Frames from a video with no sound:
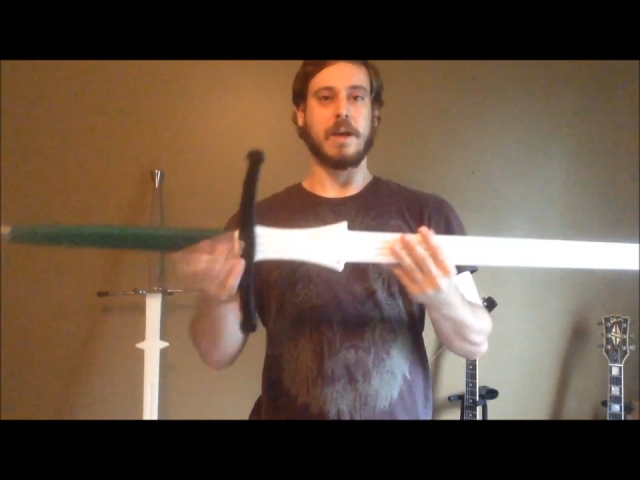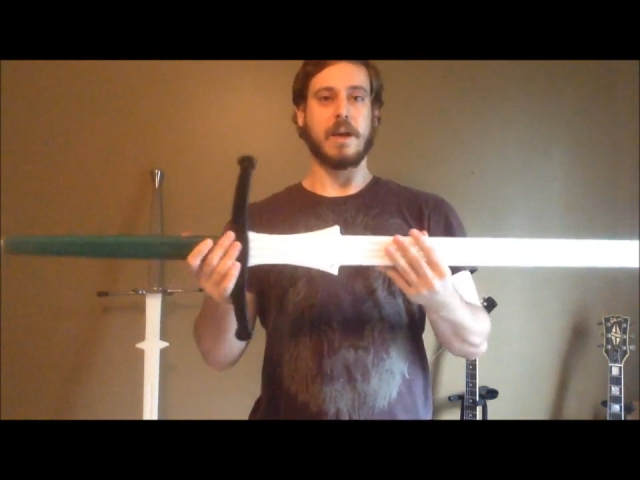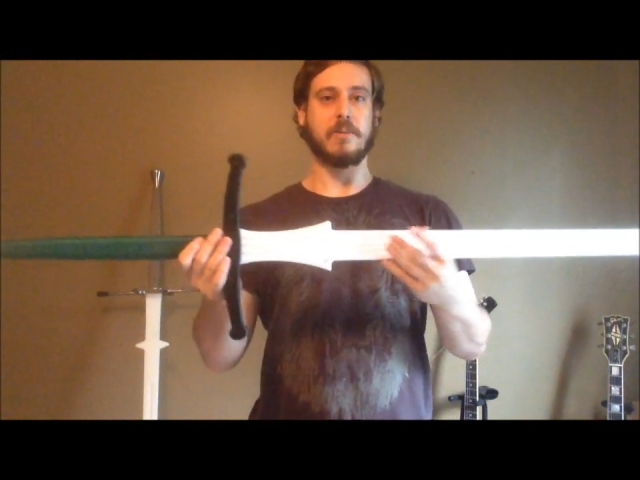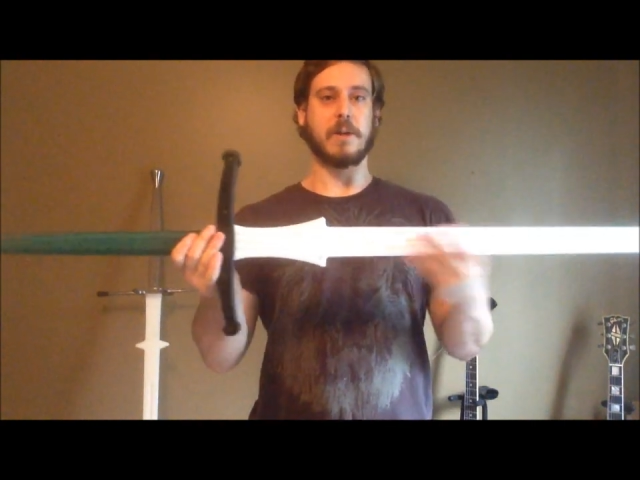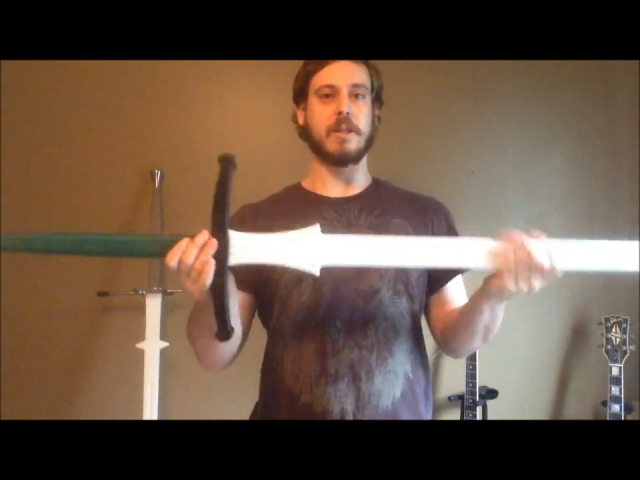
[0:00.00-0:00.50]

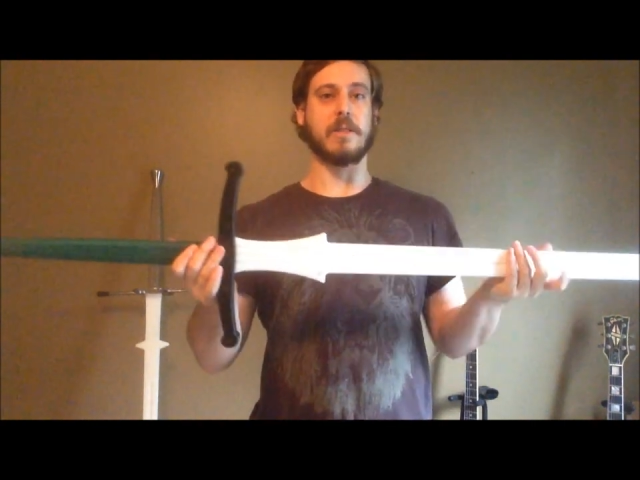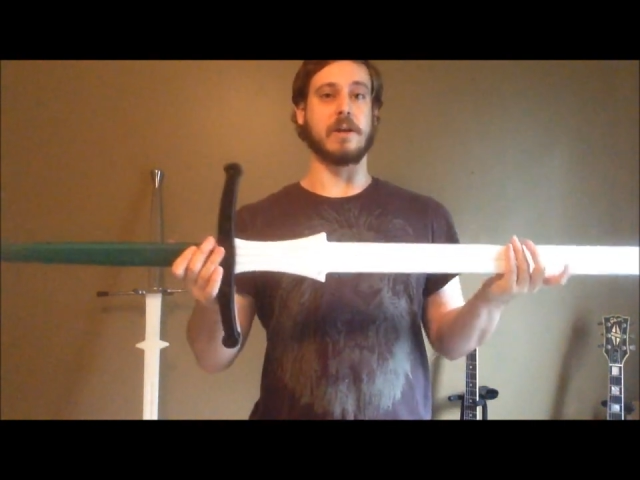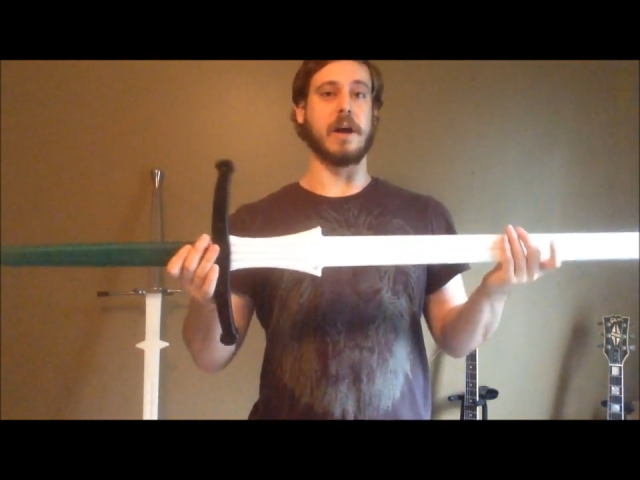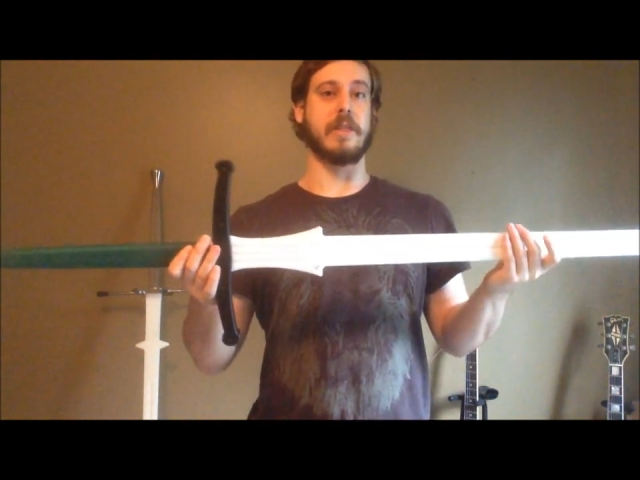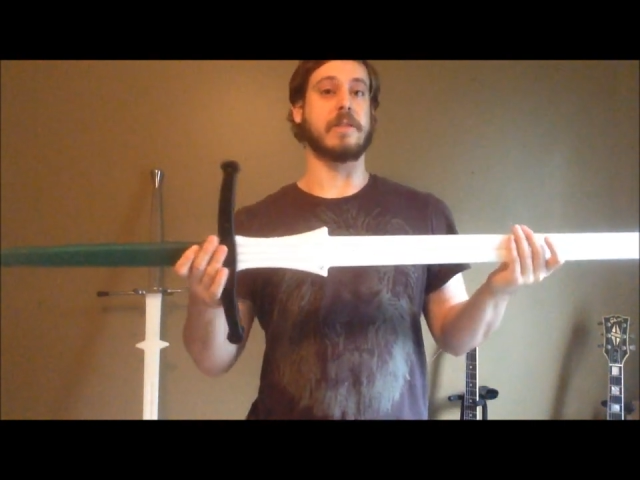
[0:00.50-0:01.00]
It's better
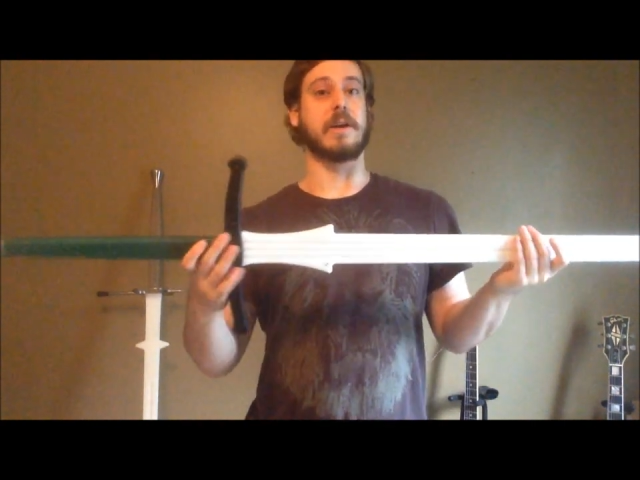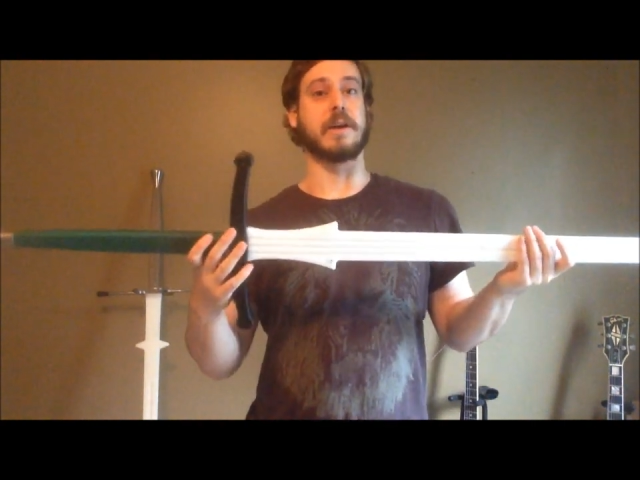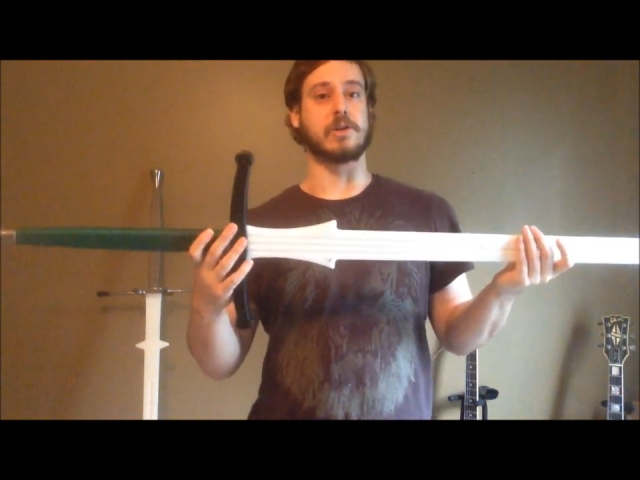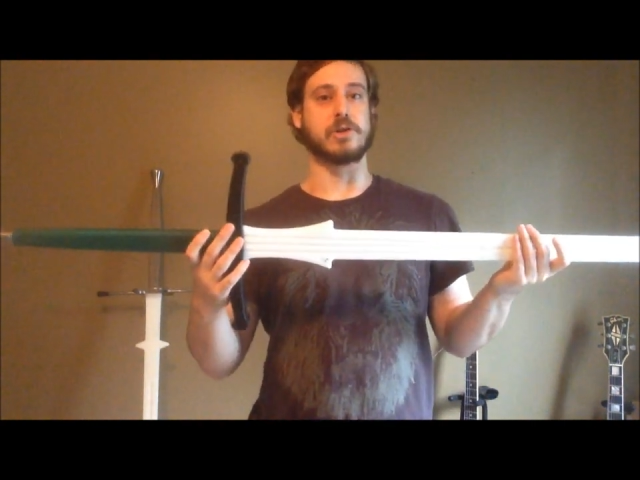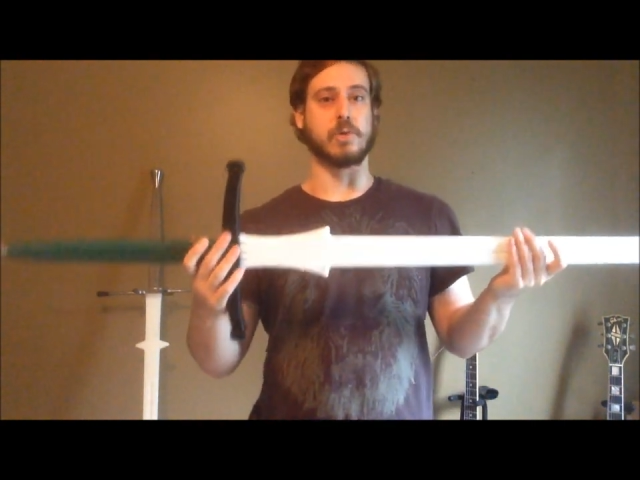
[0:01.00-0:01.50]
than
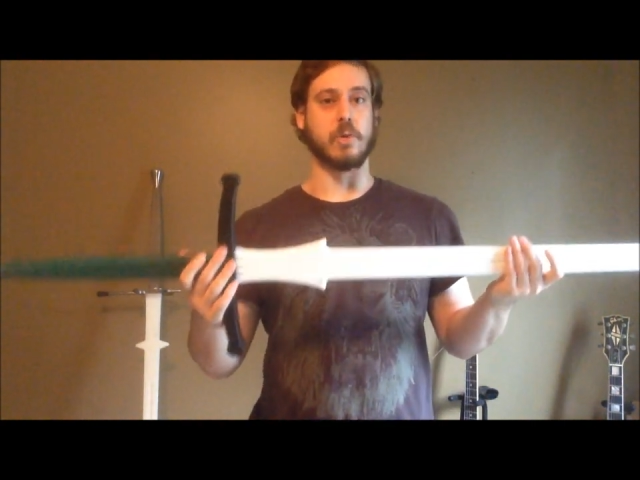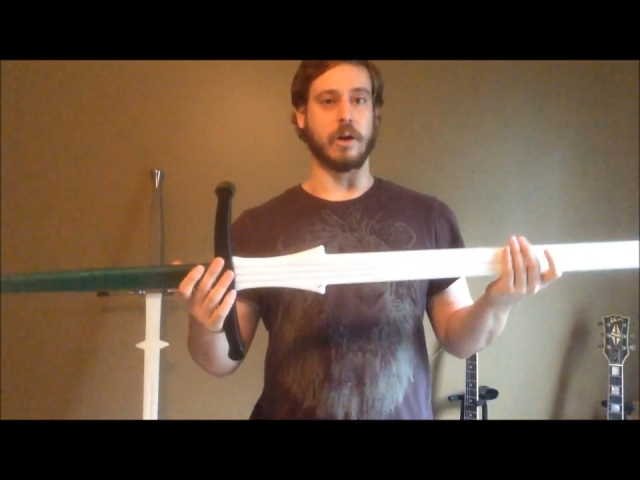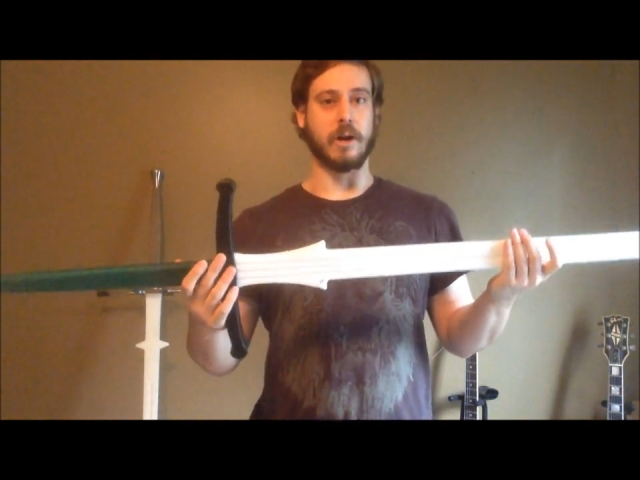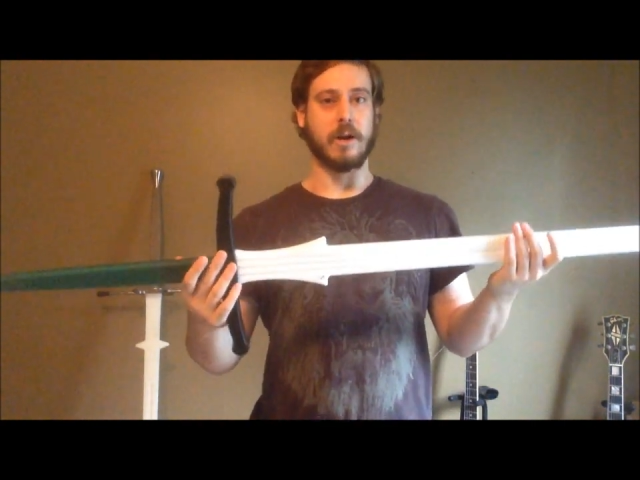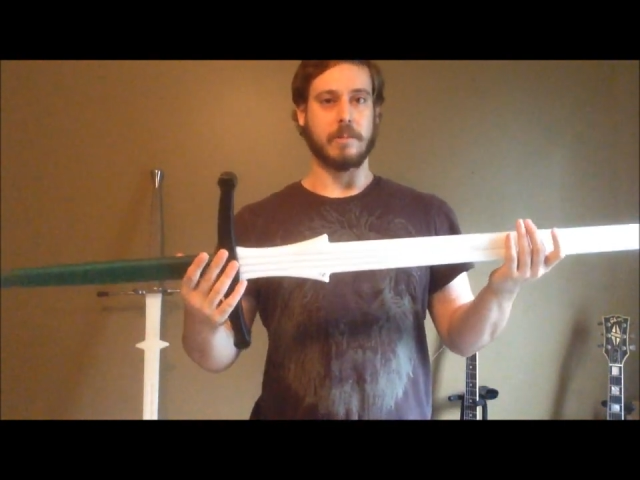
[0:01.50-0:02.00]
nothing,
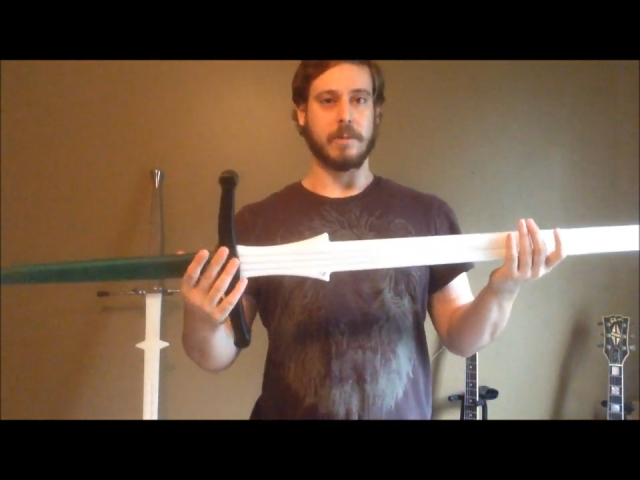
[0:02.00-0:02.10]
sure,